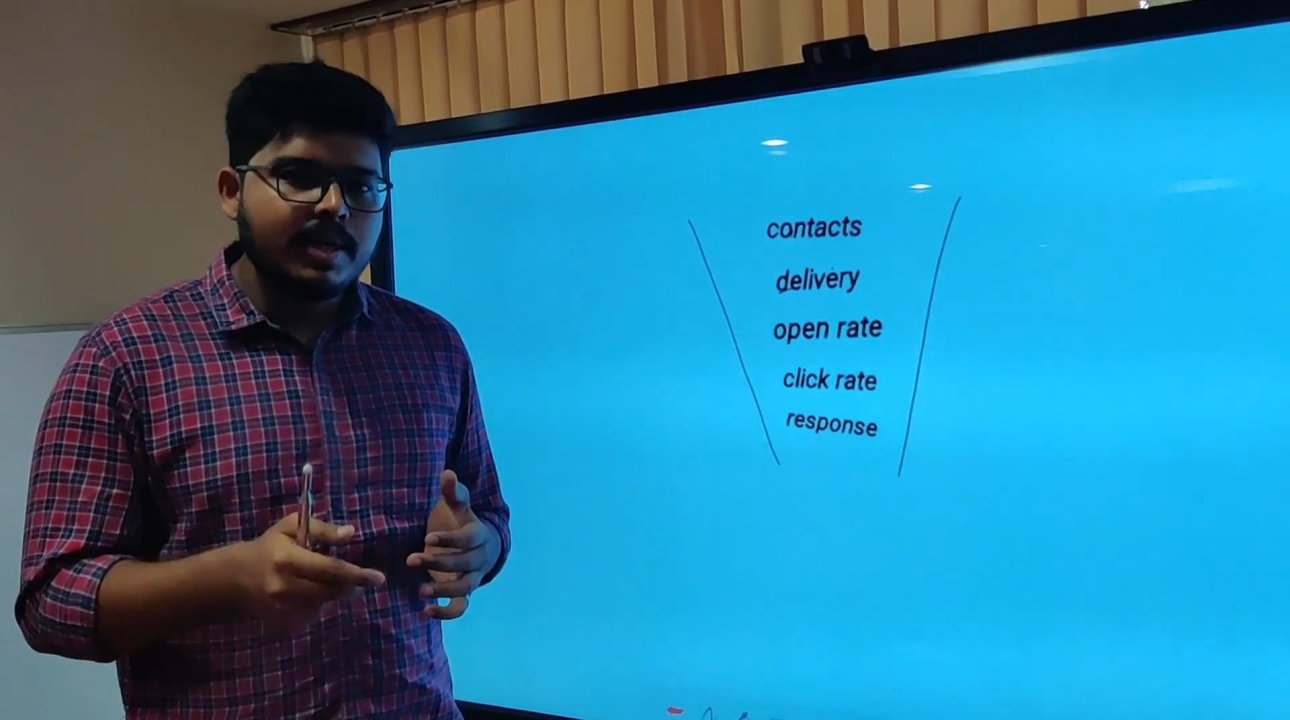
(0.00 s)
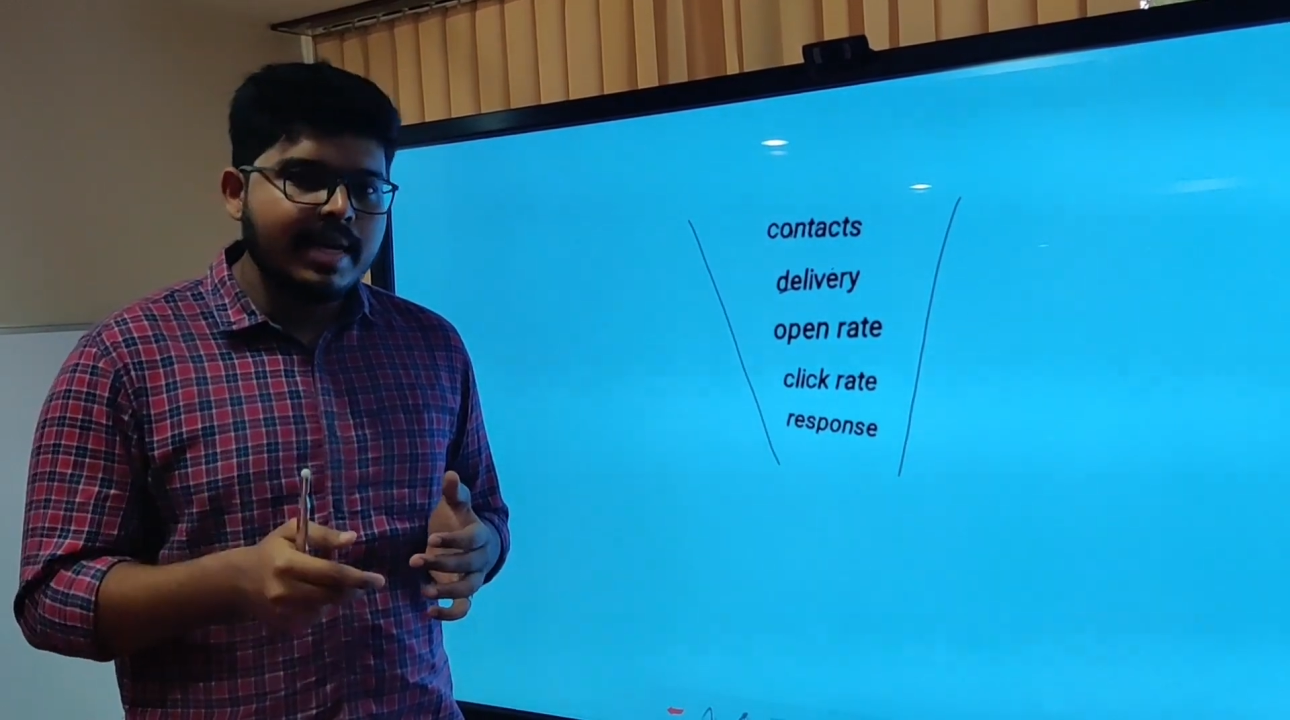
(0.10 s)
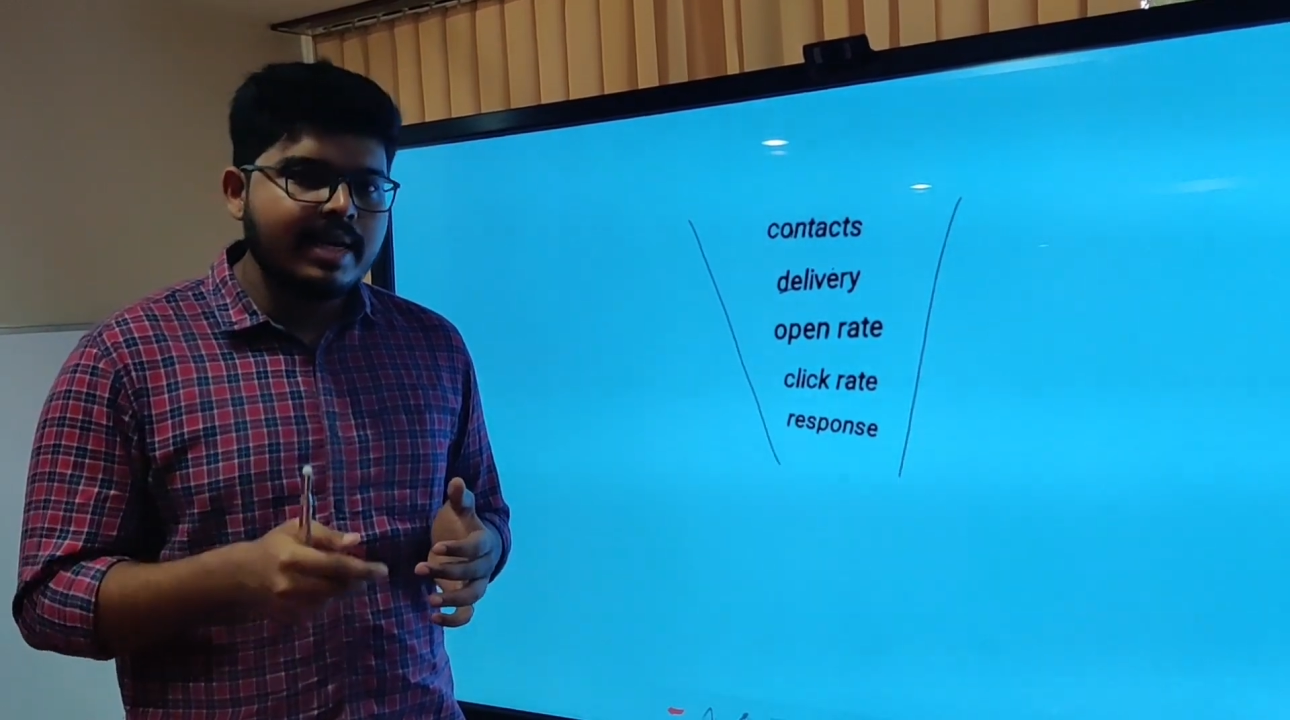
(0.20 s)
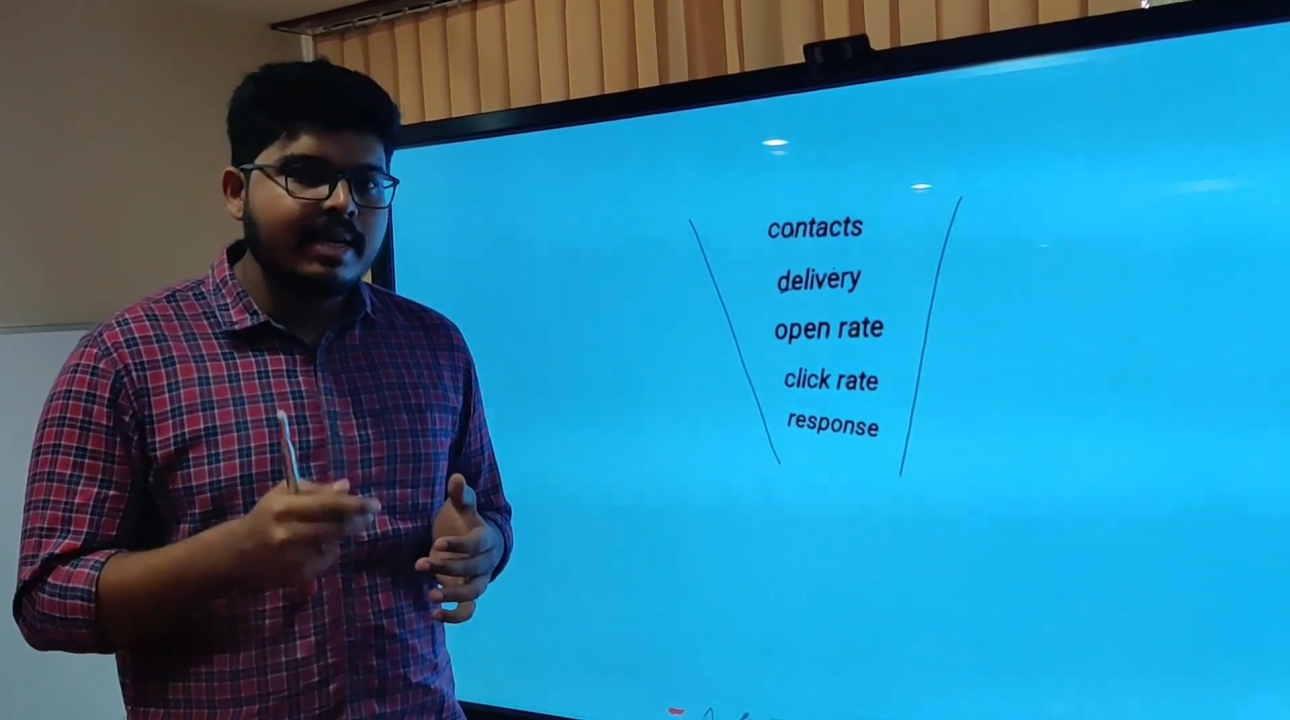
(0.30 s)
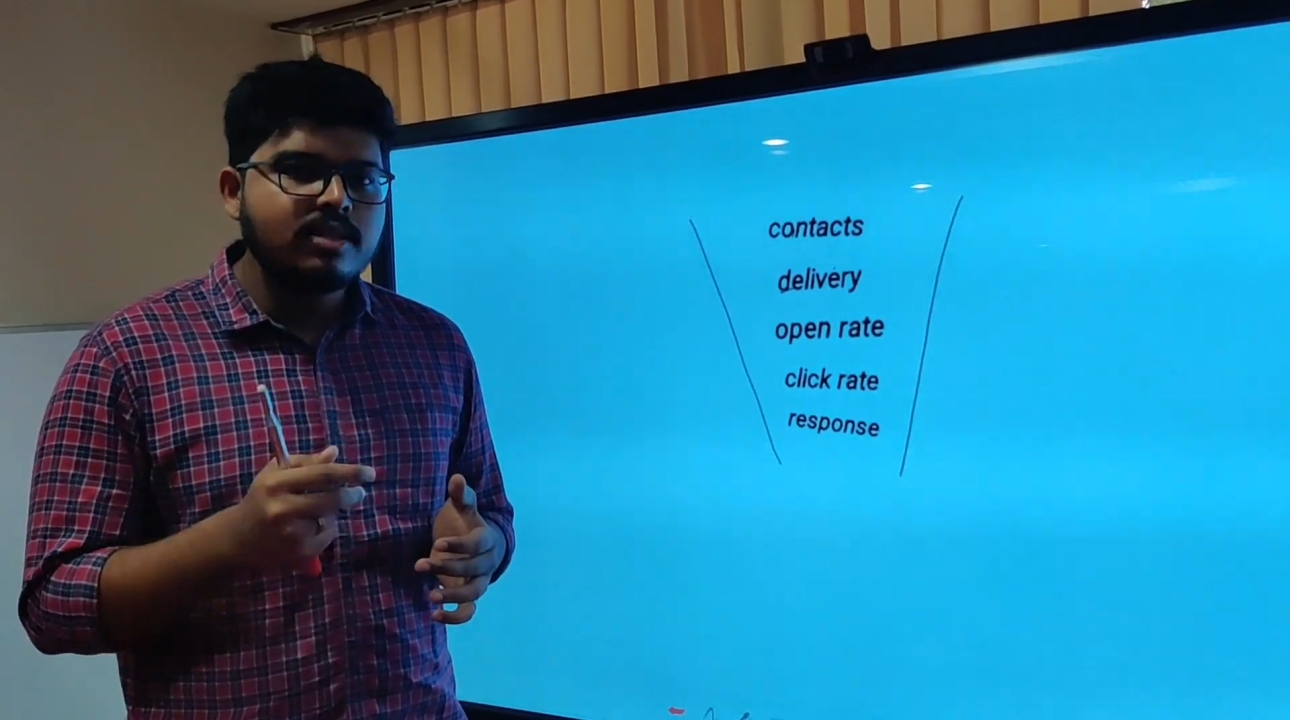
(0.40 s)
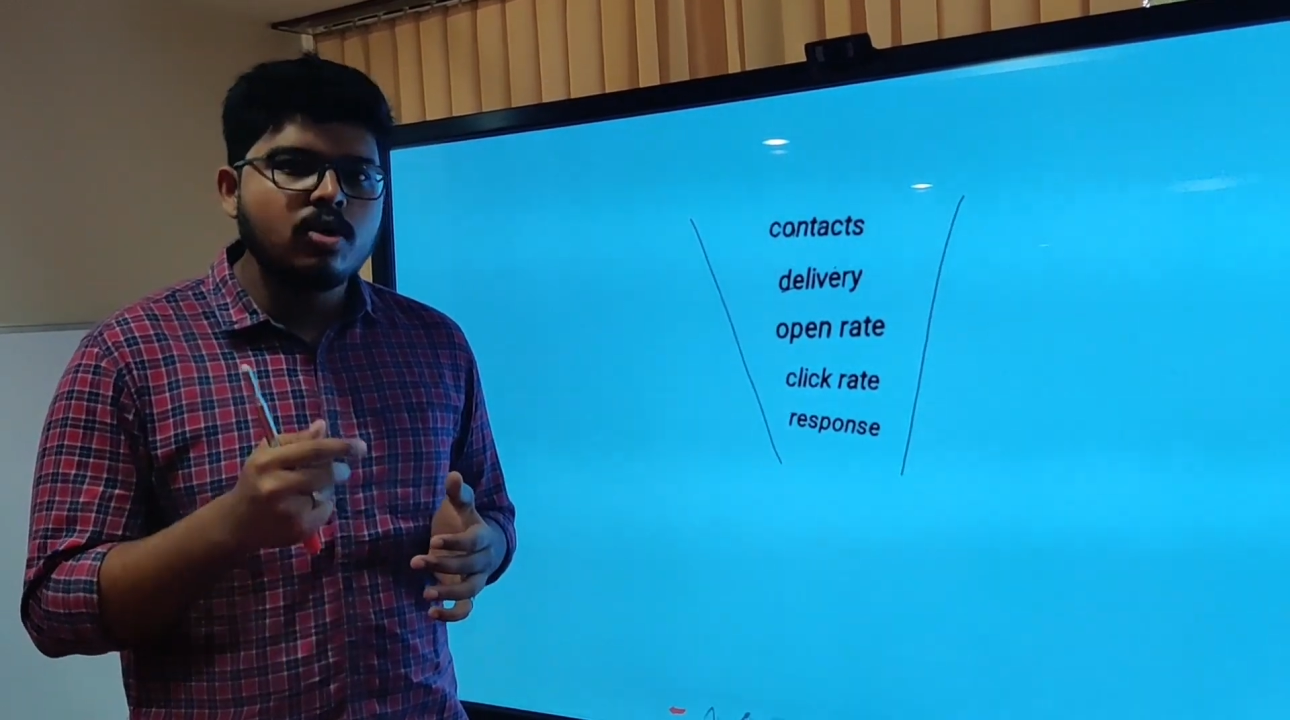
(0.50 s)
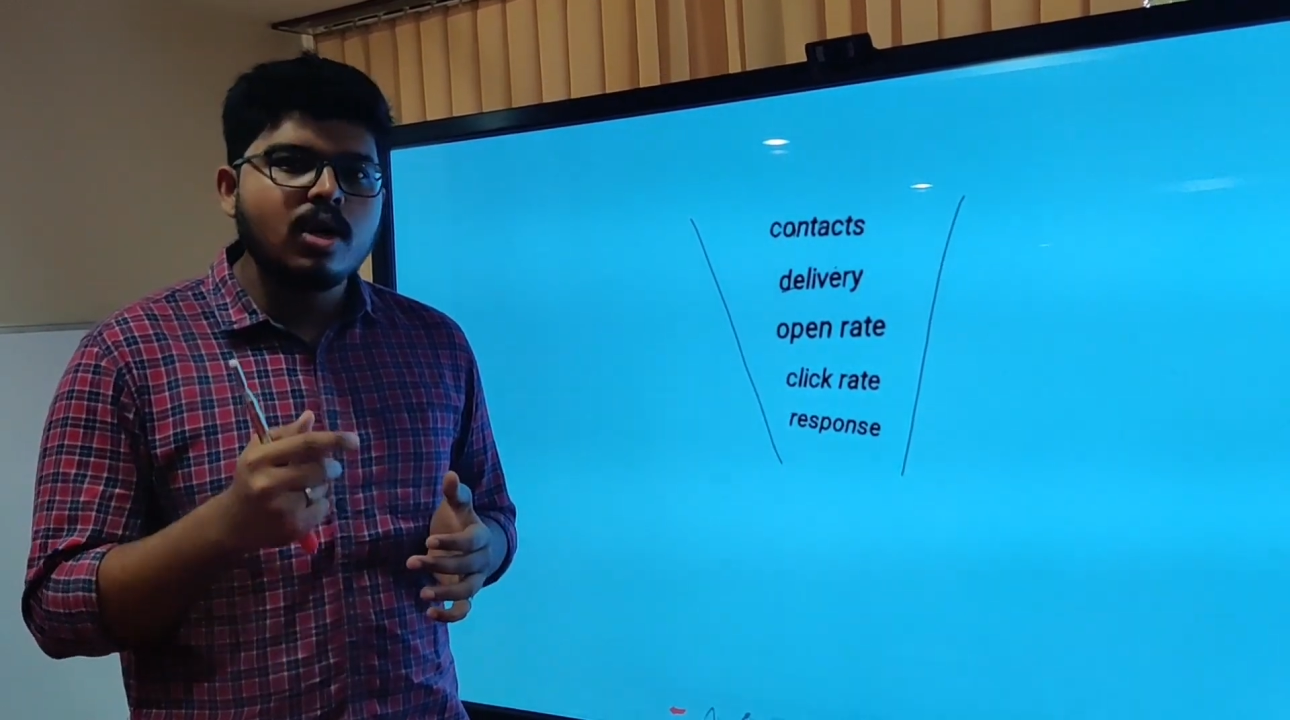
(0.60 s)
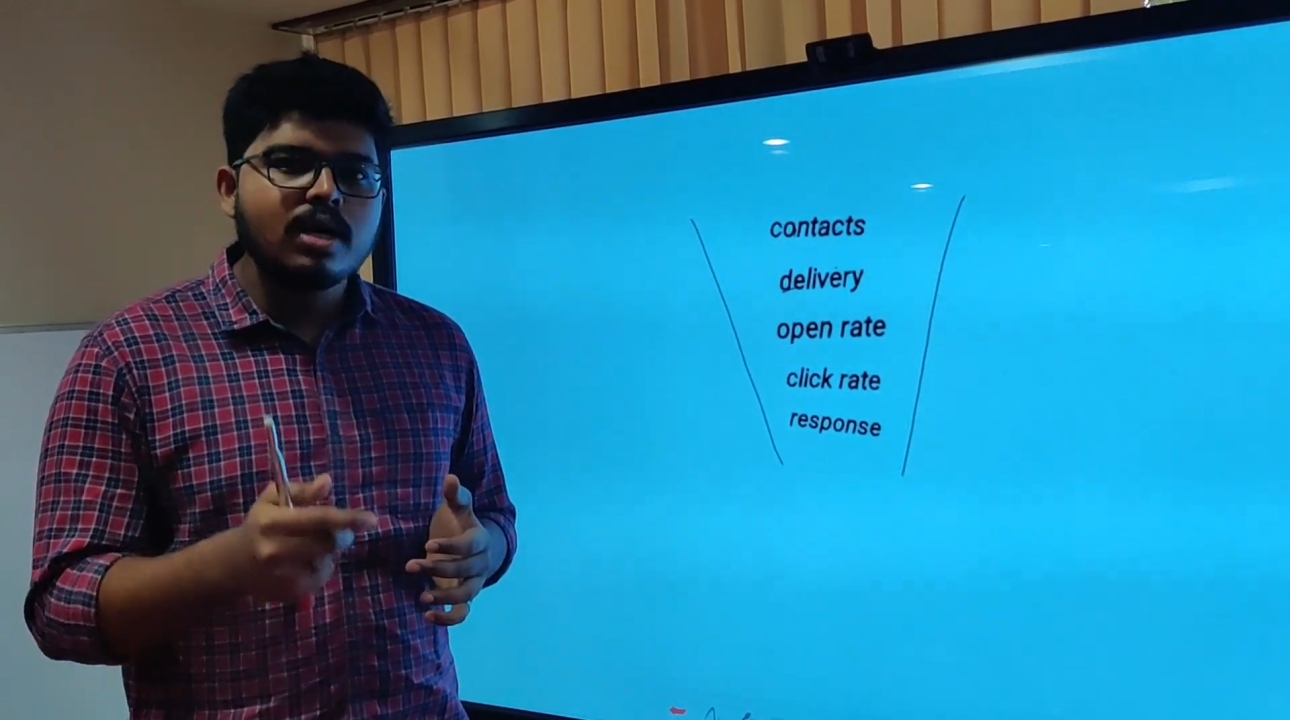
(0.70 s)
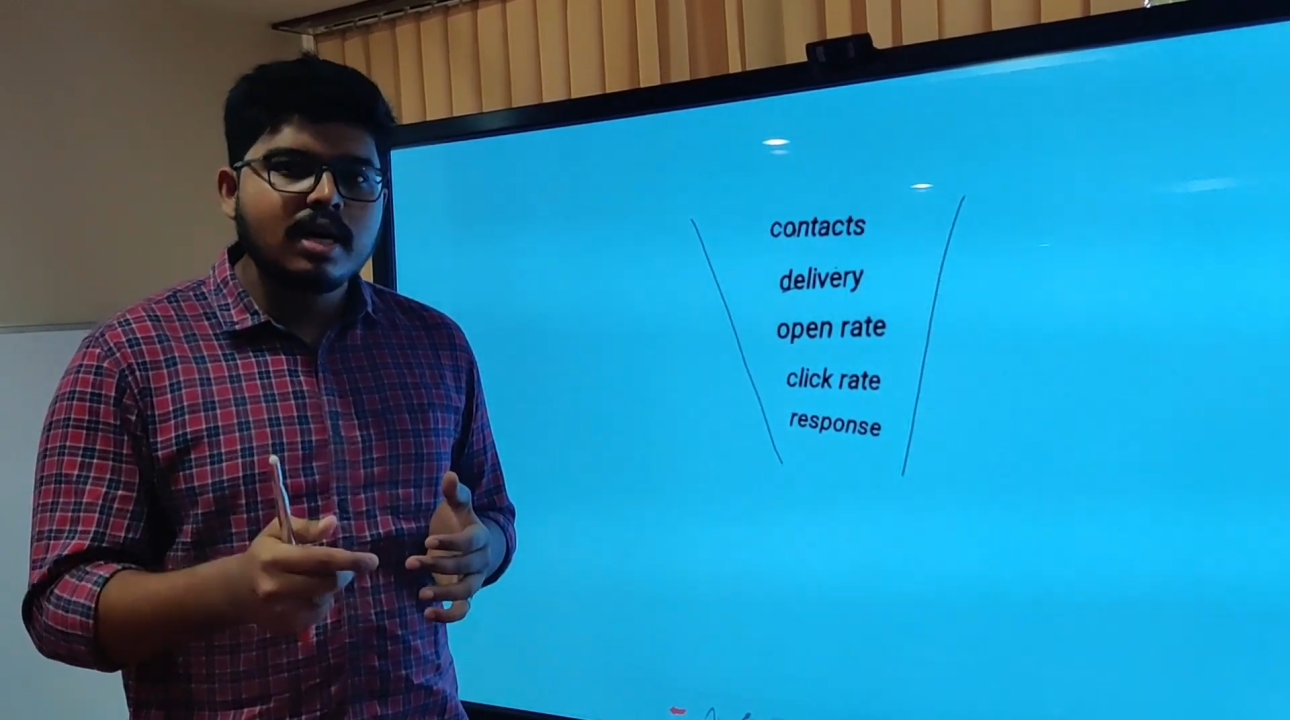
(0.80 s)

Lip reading: take is not